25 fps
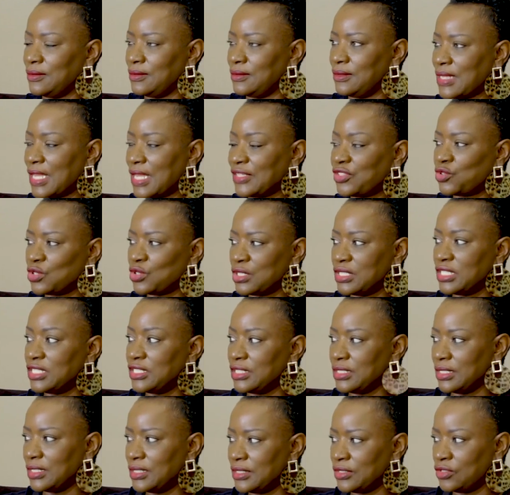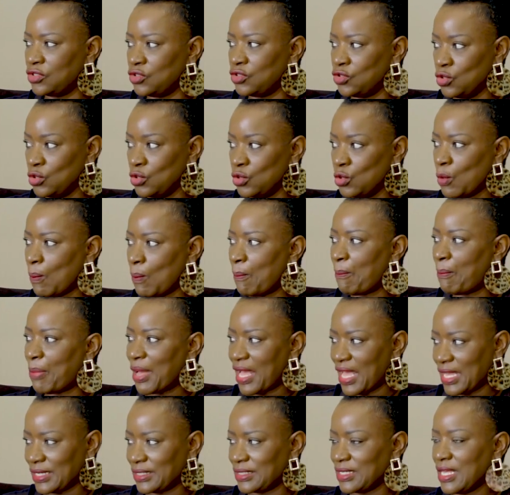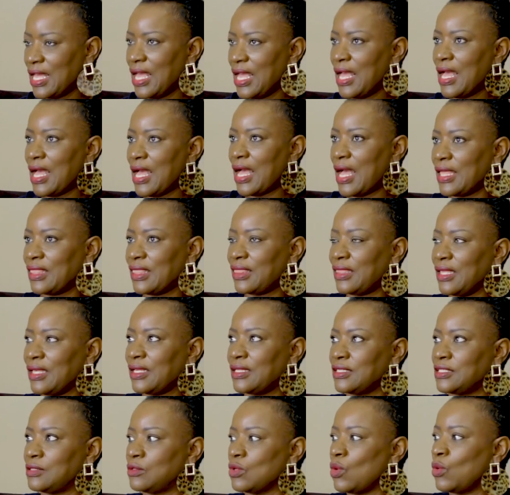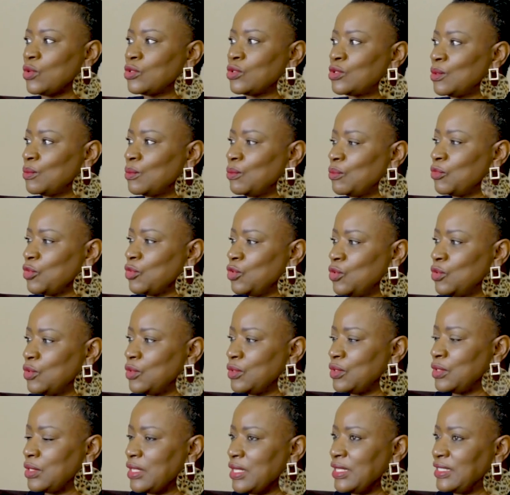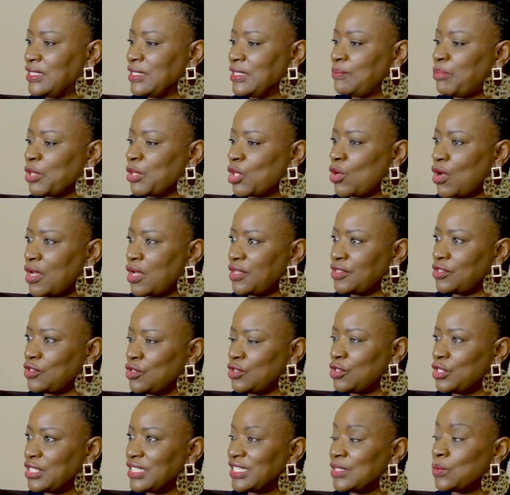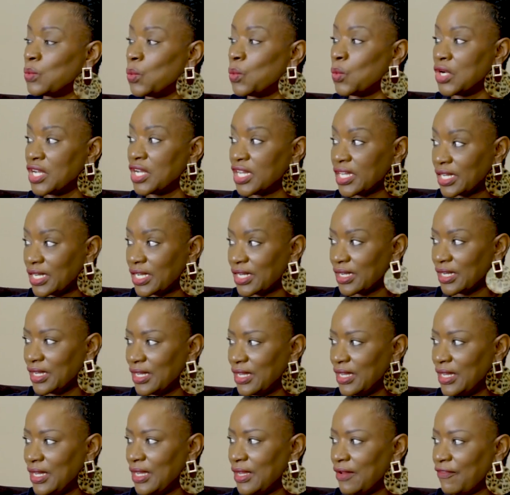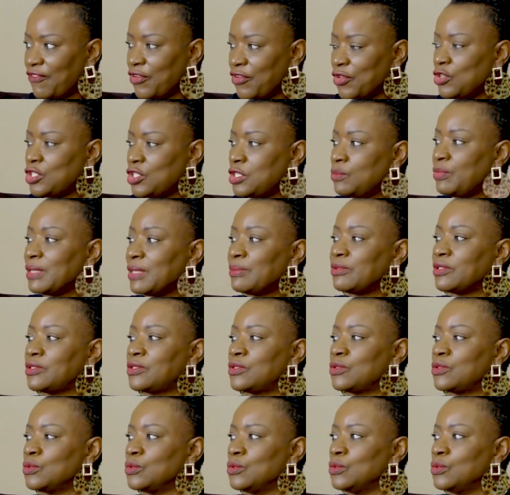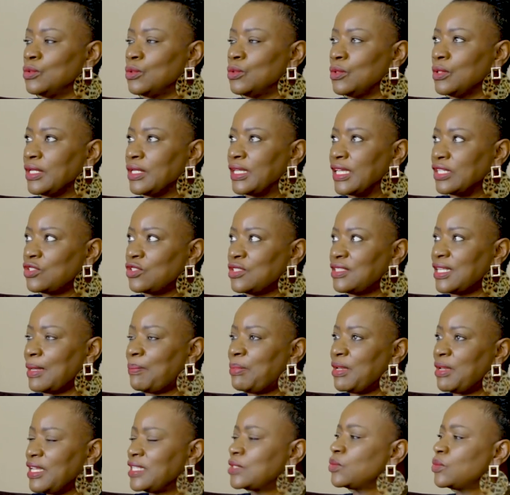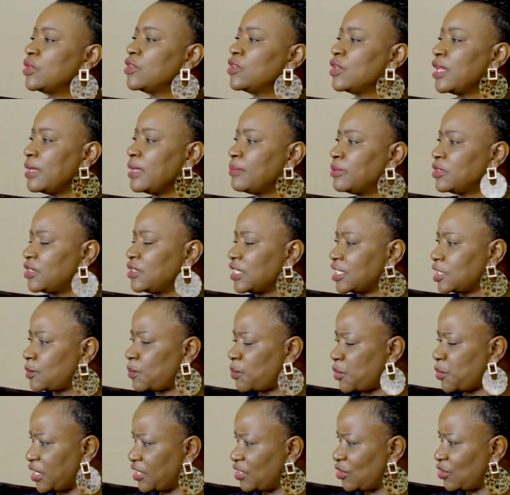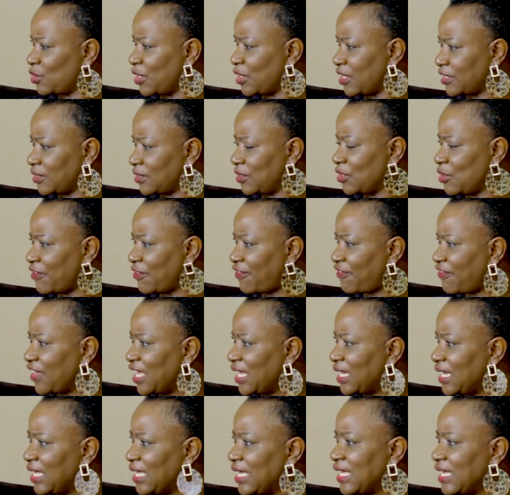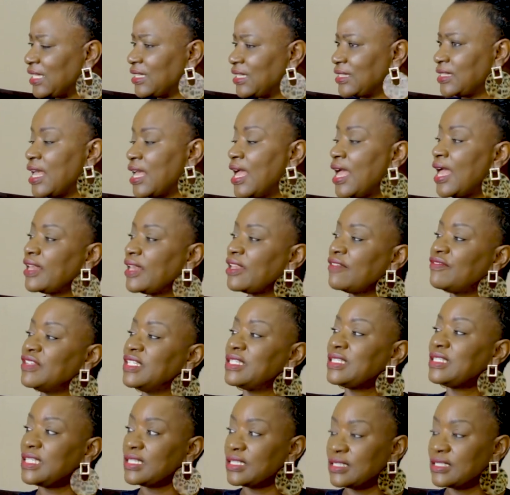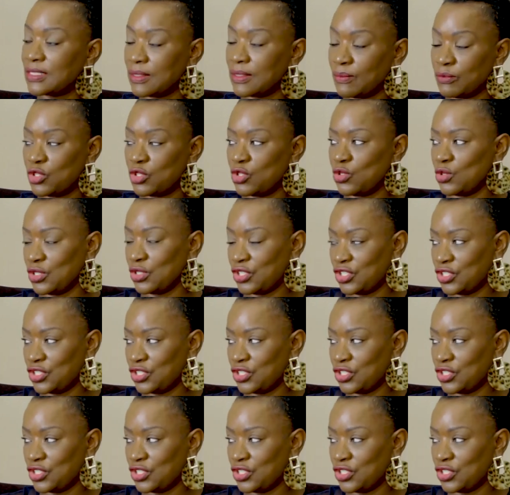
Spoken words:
naturally is you, but I think it's also you. Is it because you did work for you to be able to get to that place where you're able to express your feelings and even teach them to your